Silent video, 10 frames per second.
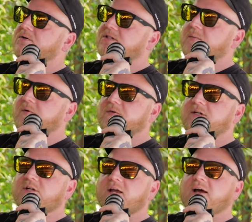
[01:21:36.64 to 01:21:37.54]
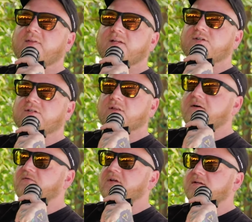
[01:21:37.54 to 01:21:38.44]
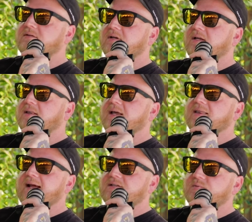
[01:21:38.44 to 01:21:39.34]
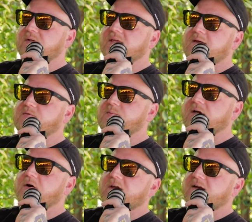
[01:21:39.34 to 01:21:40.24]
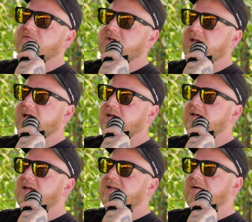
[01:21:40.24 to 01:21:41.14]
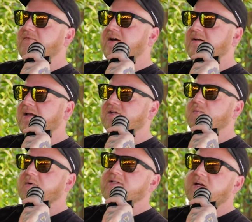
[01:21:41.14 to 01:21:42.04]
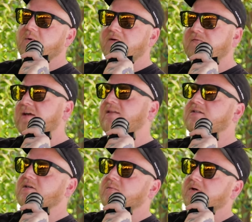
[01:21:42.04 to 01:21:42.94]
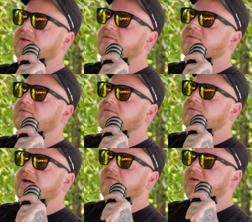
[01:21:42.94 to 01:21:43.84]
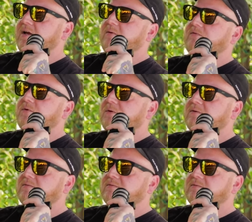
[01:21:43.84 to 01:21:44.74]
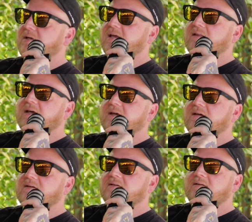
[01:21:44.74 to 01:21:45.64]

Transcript: or someone reaching out that just loved it. And like that's what keeps me going every day. Not validation, but it's like we're affecting someone every day with food. Yeah. And like